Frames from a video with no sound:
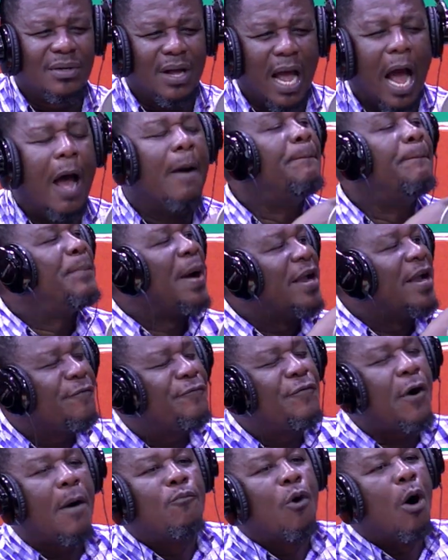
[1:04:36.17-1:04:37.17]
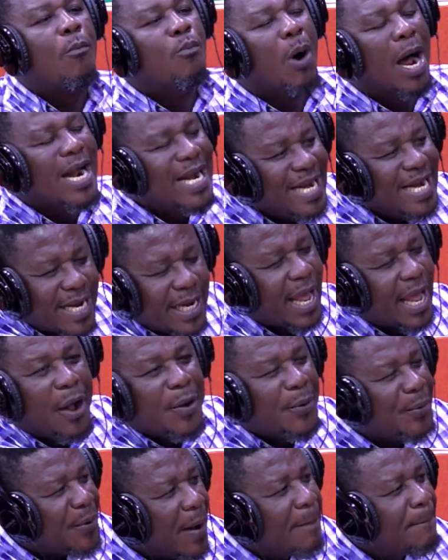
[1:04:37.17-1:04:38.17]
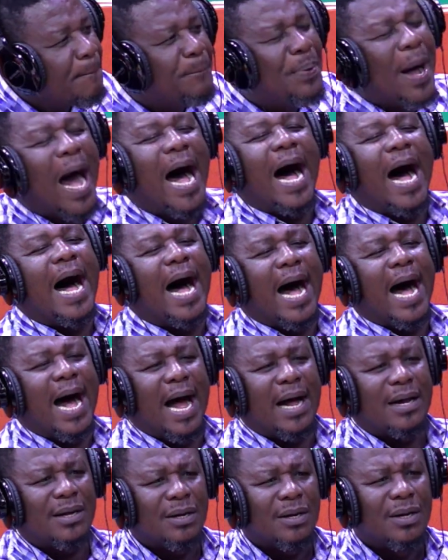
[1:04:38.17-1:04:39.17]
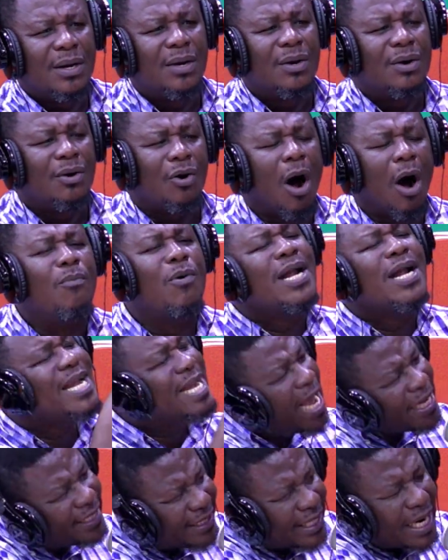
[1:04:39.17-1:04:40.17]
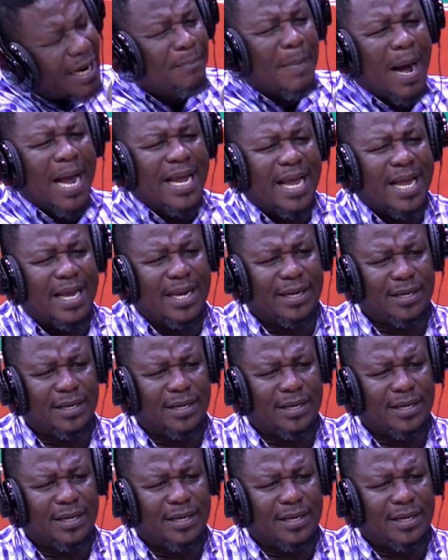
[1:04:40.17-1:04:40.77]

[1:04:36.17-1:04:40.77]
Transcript: And Penny for more money, a pa. Omu niyechile maye.